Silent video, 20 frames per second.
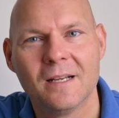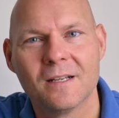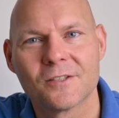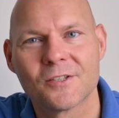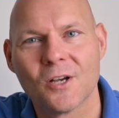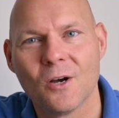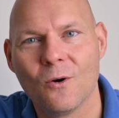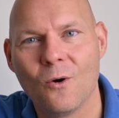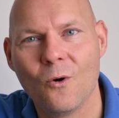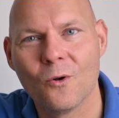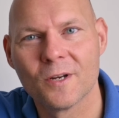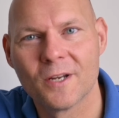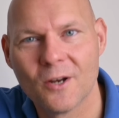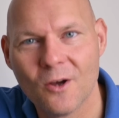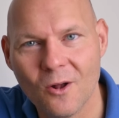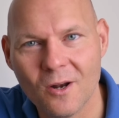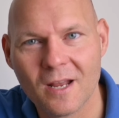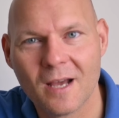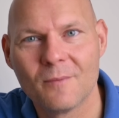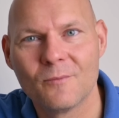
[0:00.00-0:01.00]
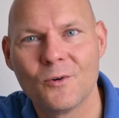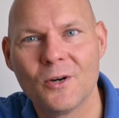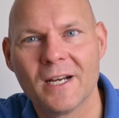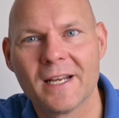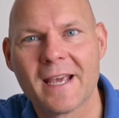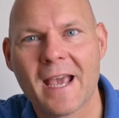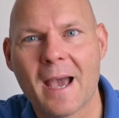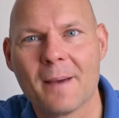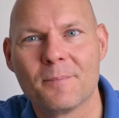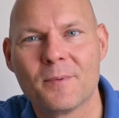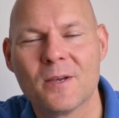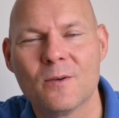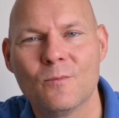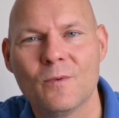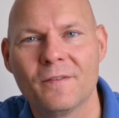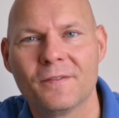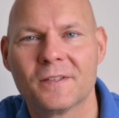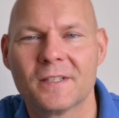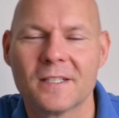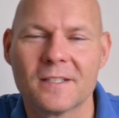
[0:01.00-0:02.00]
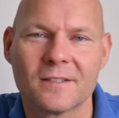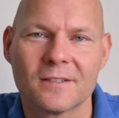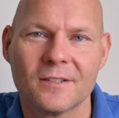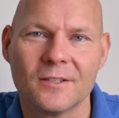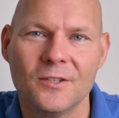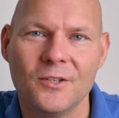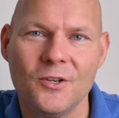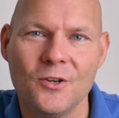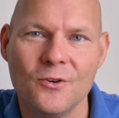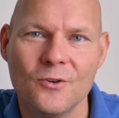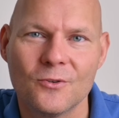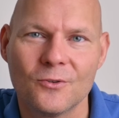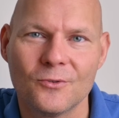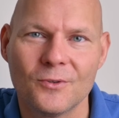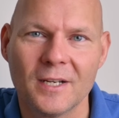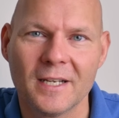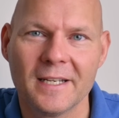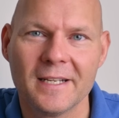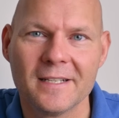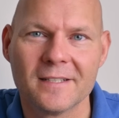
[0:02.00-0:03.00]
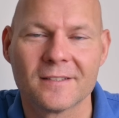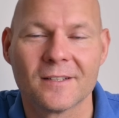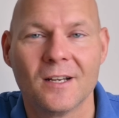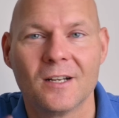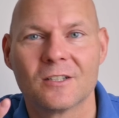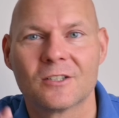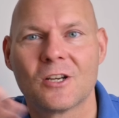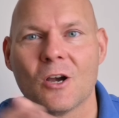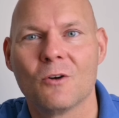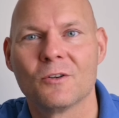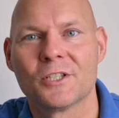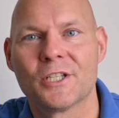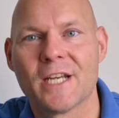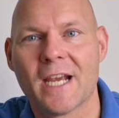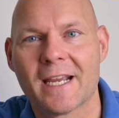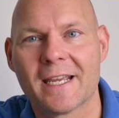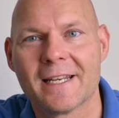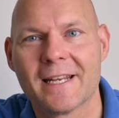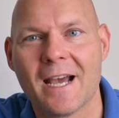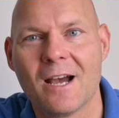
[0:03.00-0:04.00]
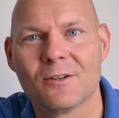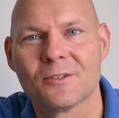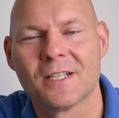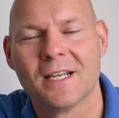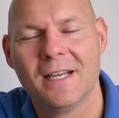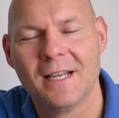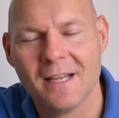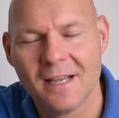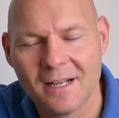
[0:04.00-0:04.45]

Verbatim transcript: So all in all, I'm really happy with this new release. Go check it out.